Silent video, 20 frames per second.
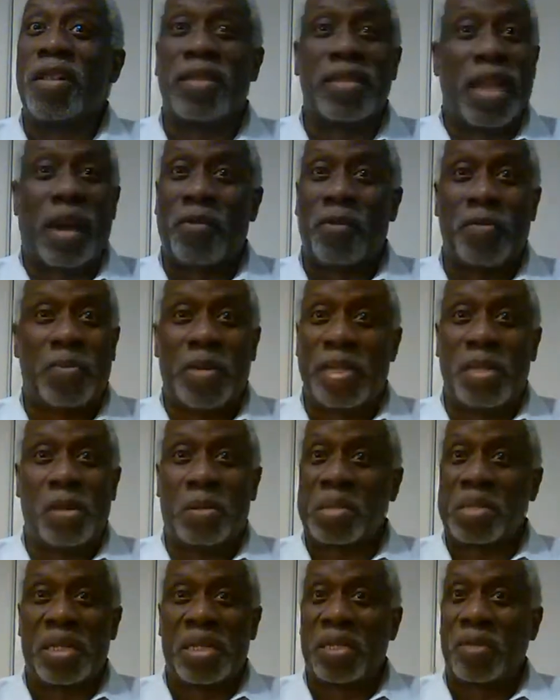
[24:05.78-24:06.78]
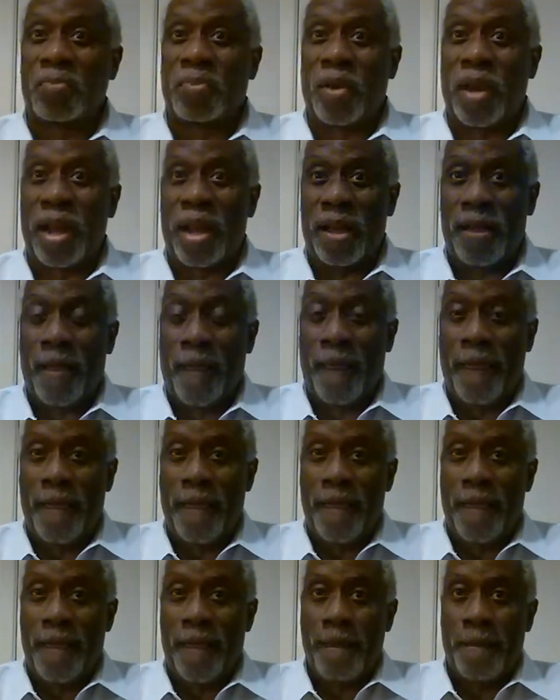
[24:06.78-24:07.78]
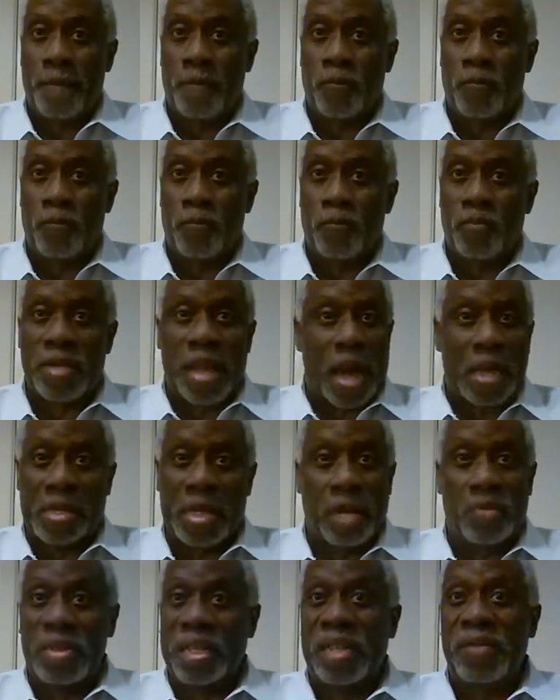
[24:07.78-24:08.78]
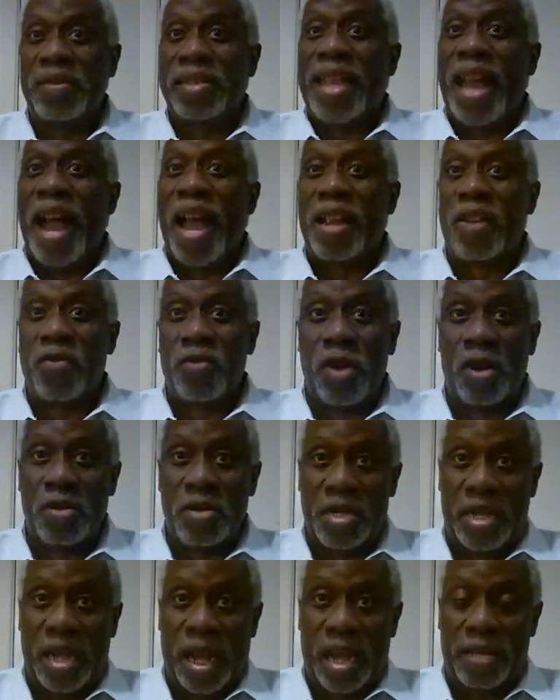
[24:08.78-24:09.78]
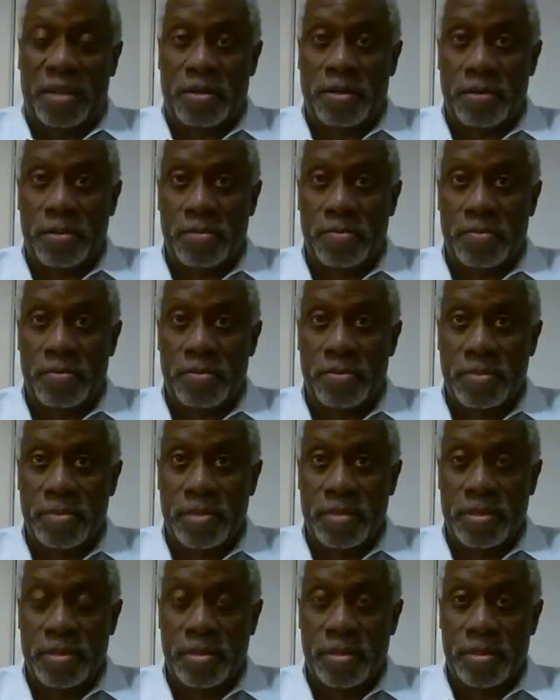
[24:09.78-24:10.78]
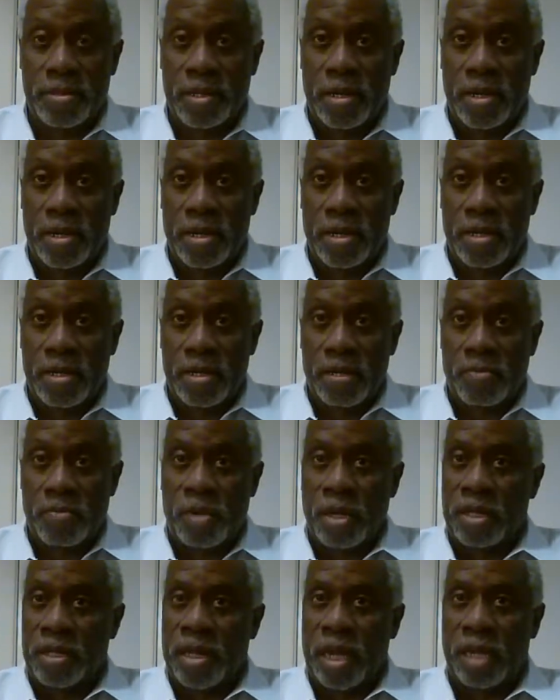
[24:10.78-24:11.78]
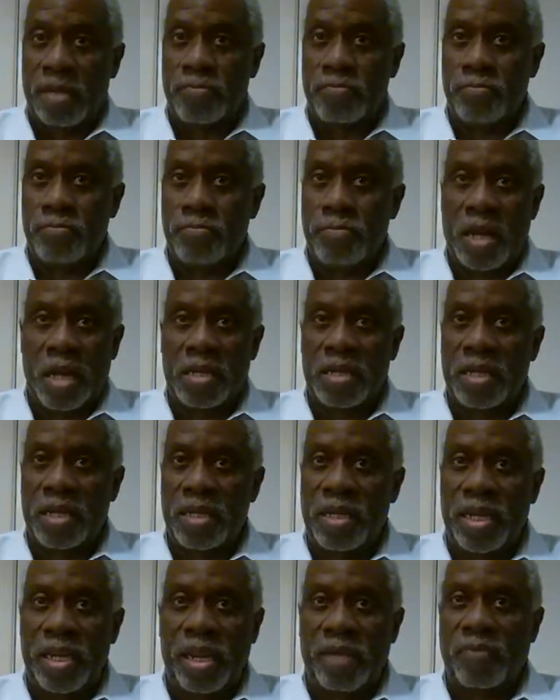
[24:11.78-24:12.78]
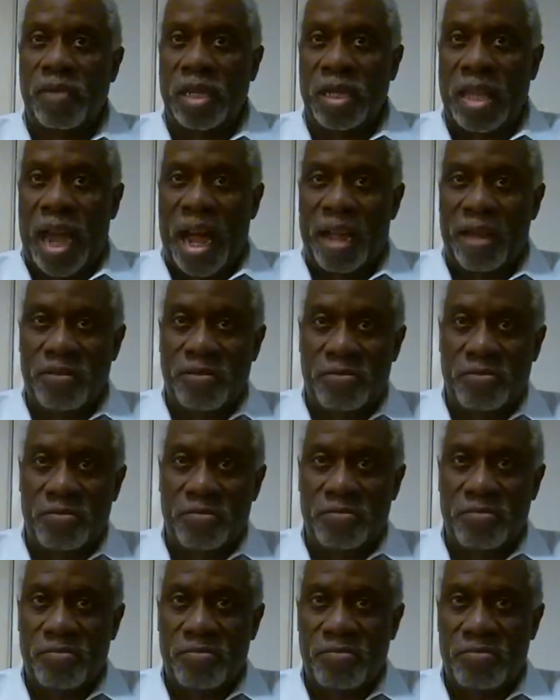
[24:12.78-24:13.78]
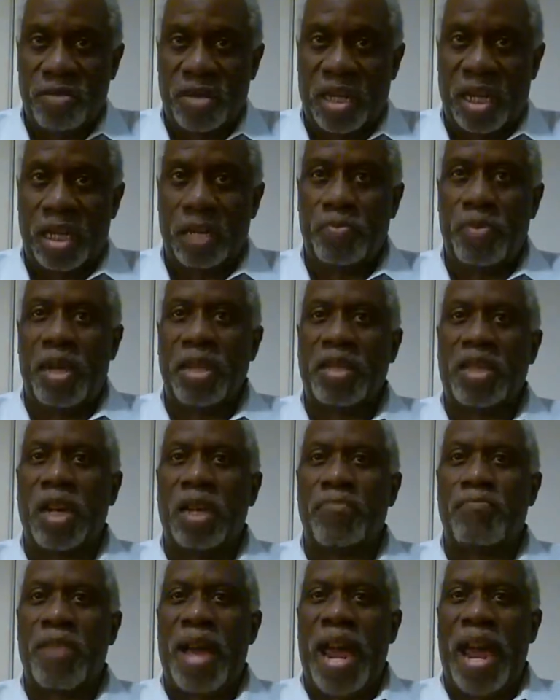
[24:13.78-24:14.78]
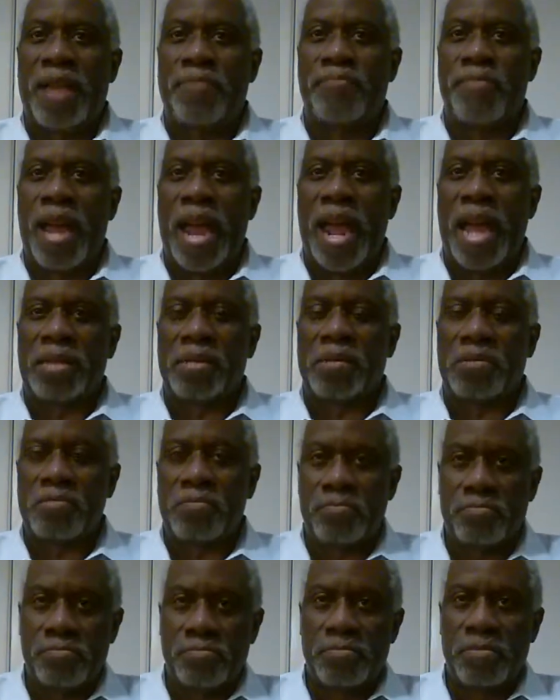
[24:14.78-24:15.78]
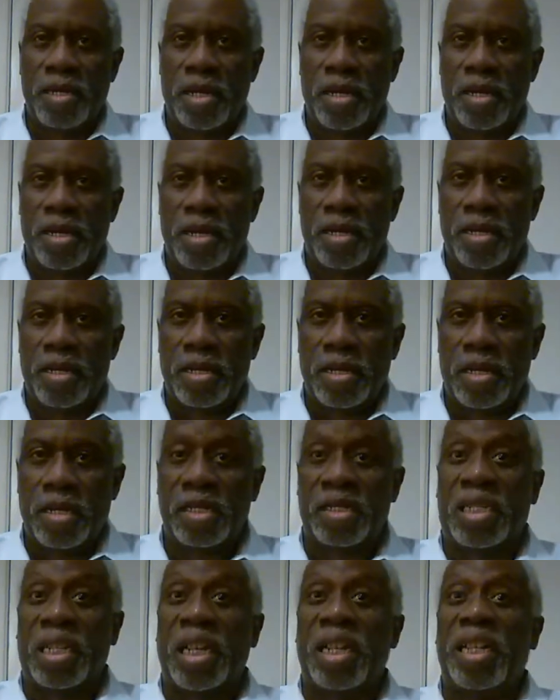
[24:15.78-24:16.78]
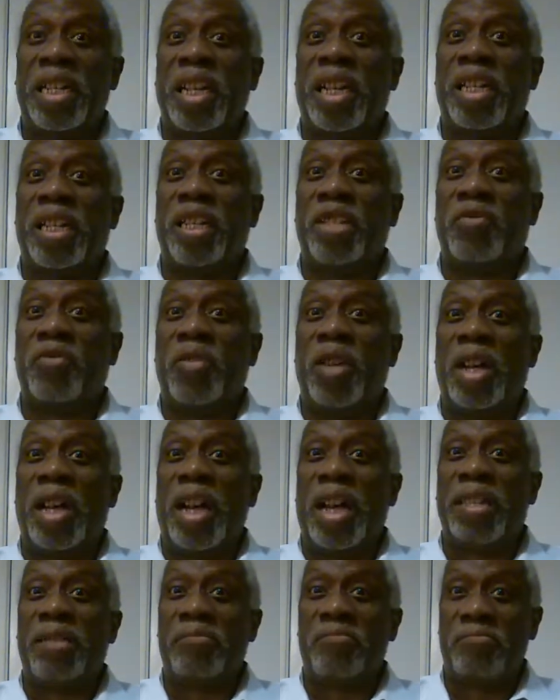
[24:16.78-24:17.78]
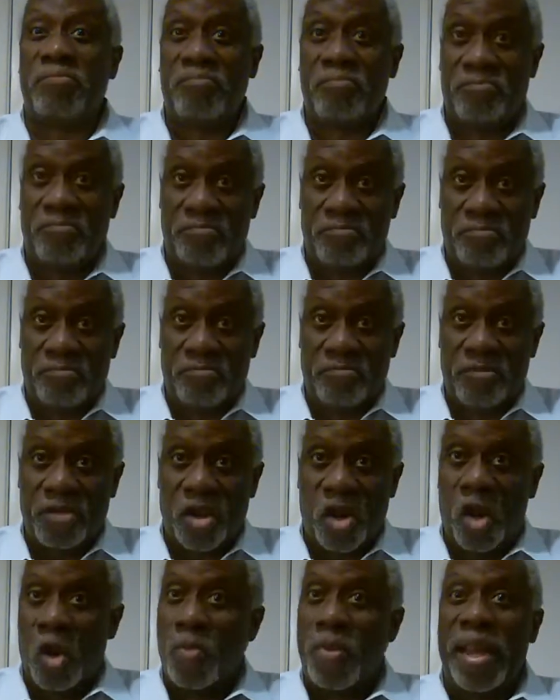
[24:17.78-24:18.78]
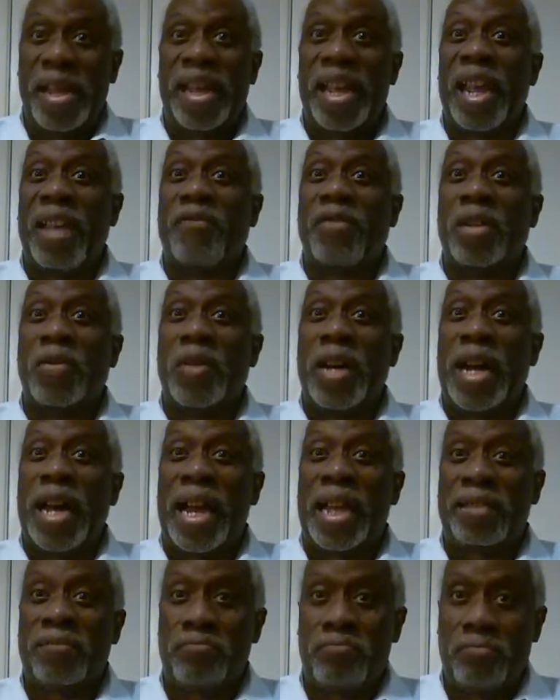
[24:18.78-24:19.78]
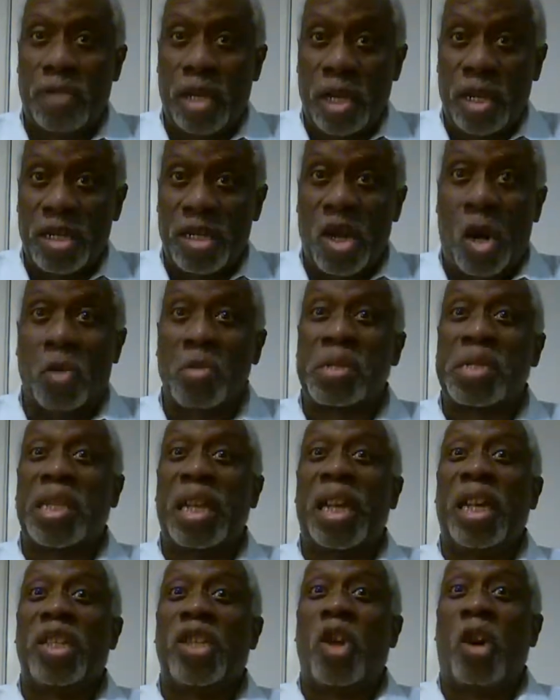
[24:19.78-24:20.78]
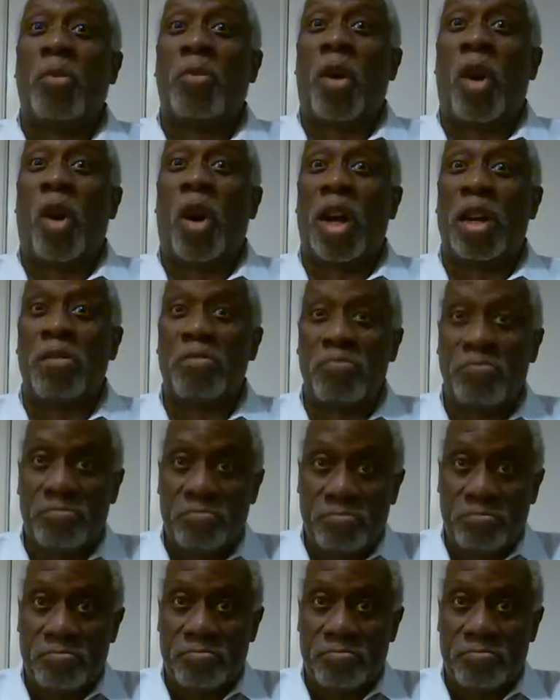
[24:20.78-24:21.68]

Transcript: Not repeat no sinner prayer. Not just believe he died and rose again. But they must live the life Keep his commandments. Continue in his word. Obey every word. Go it no more.